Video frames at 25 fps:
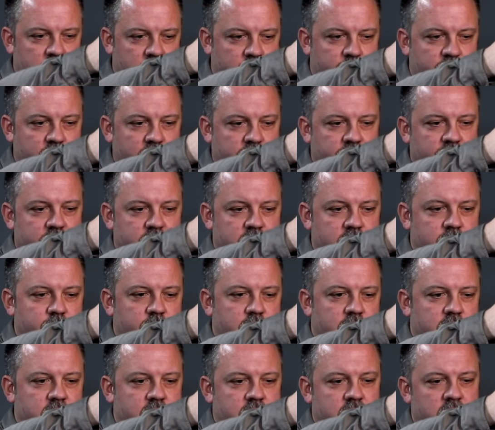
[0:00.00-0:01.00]
above this
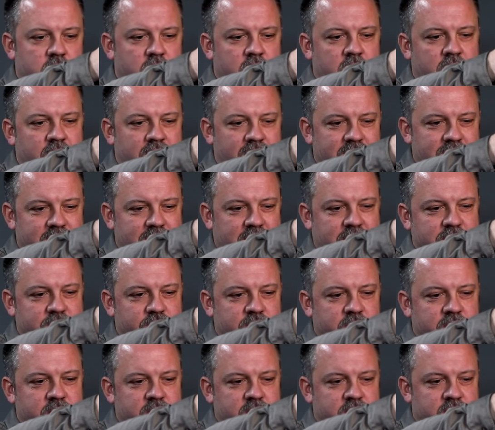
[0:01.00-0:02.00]
space is
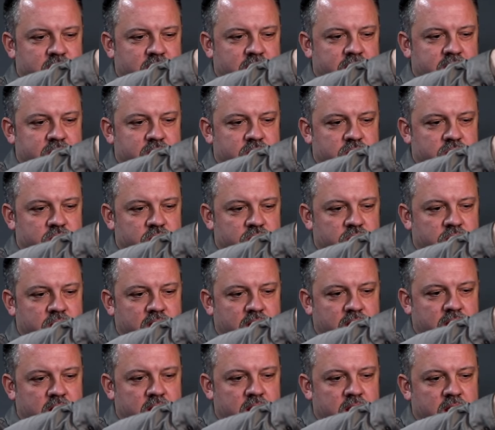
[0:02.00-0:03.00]
actually designed so
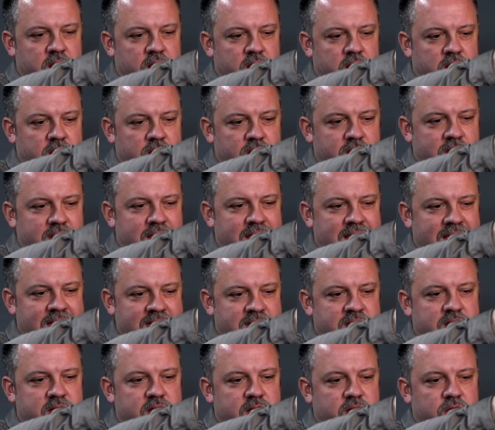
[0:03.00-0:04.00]
that the
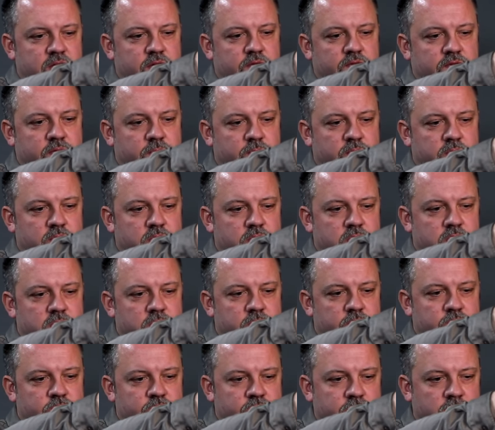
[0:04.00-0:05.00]
exit of the port,
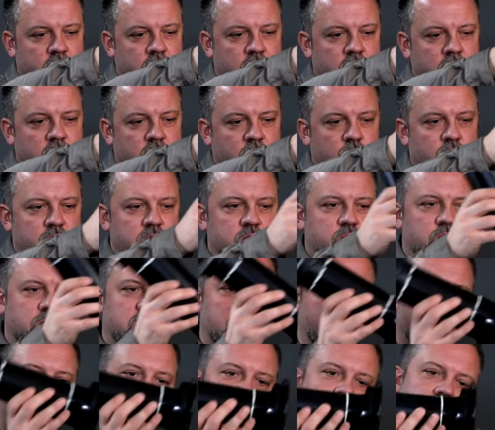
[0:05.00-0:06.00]
which would
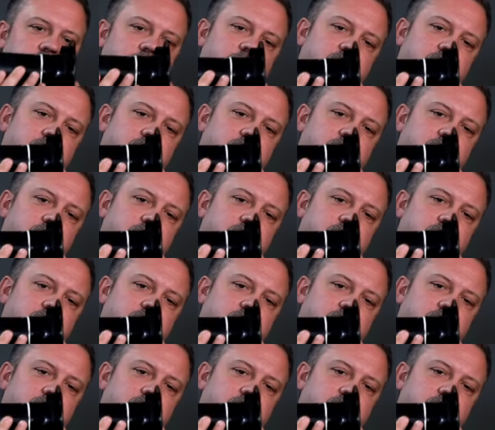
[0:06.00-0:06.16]
normally